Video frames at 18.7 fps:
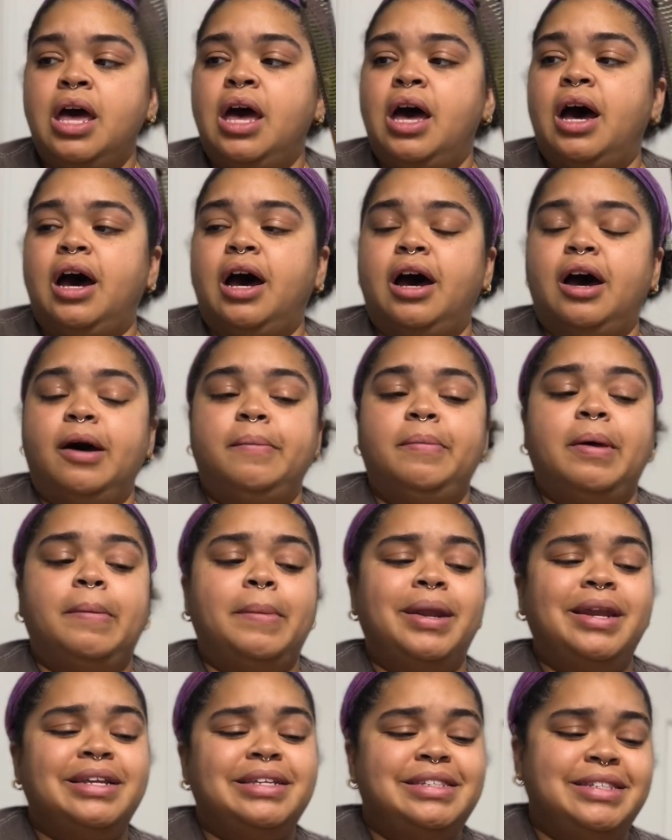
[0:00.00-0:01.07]
I'm
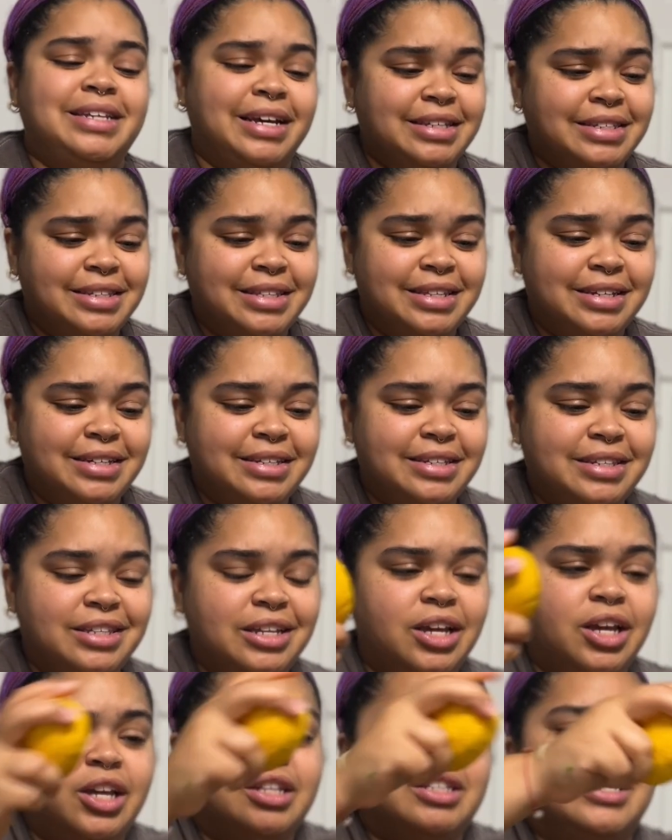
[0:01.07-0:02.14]
gonna zest this
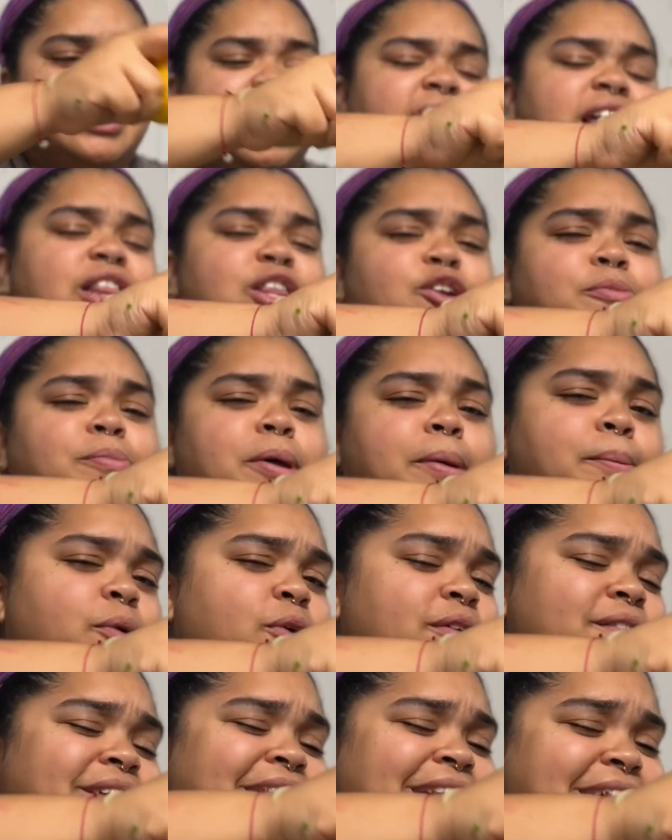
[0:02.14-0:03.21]
to get a little bit more
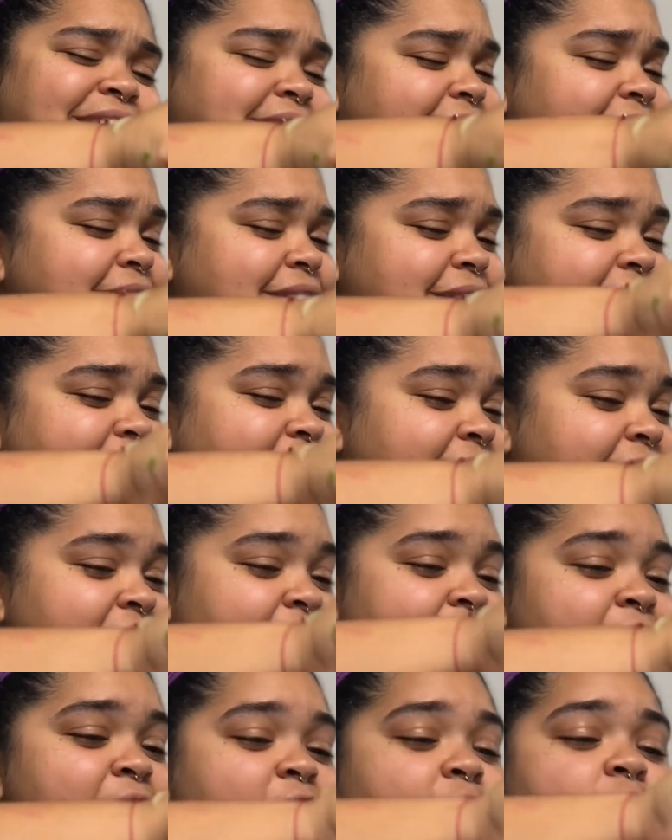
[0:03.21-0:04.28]
of an essence
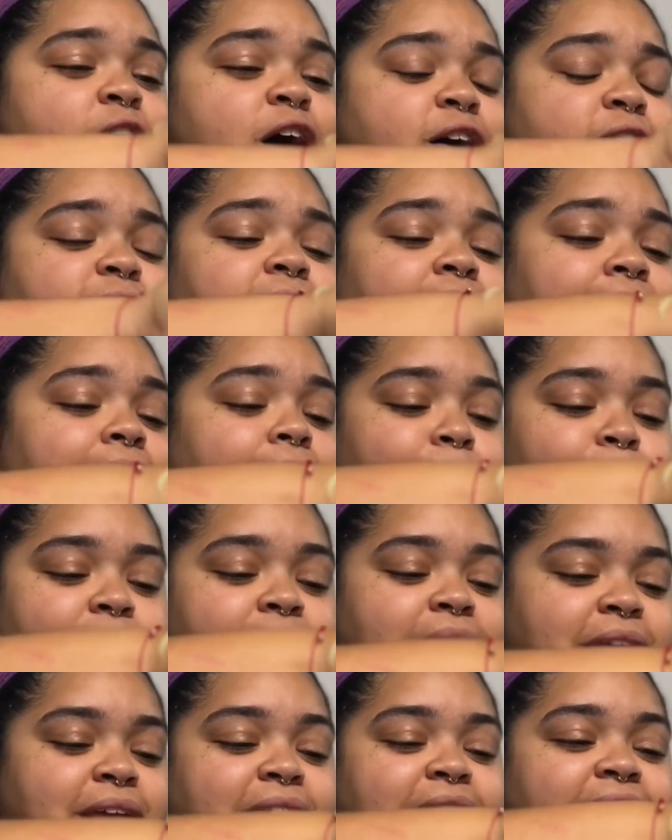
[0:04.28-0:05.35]
of the
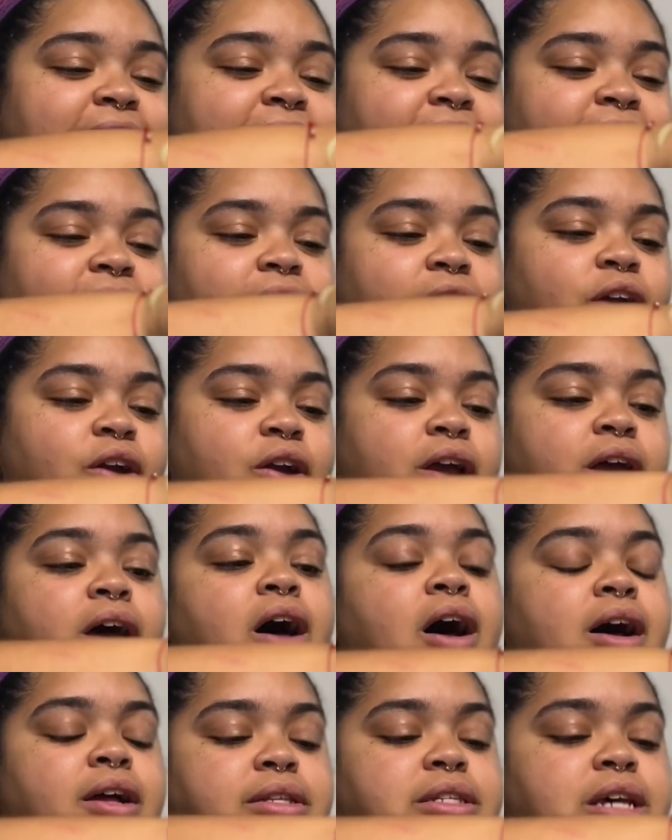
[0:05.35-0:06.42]
lemon in there
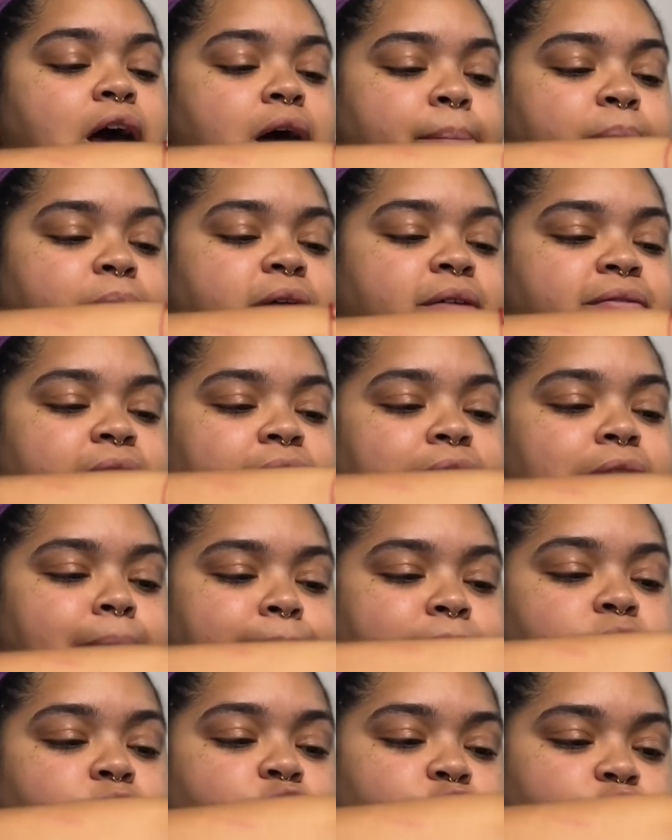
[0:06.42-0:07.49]
on top of the
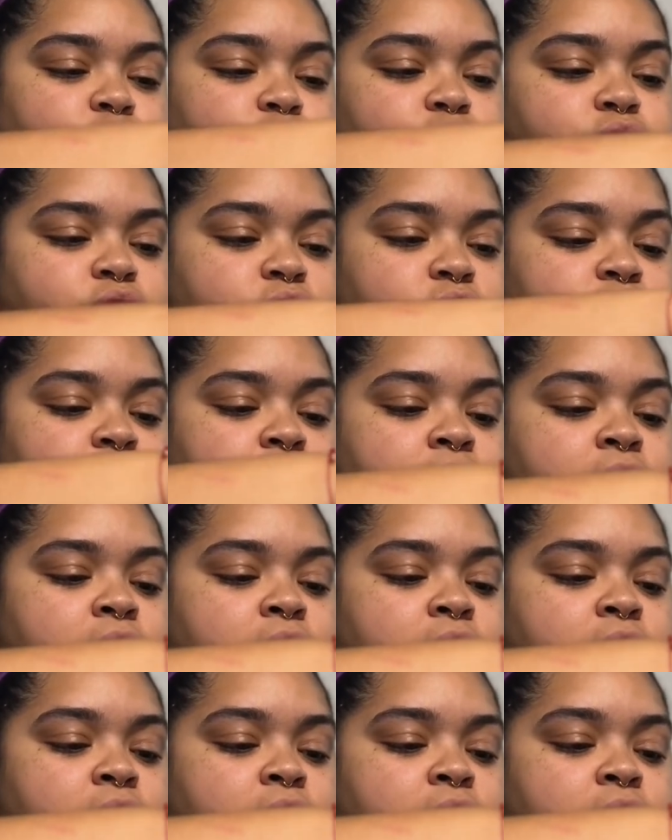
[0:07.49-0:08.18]
lemon juice.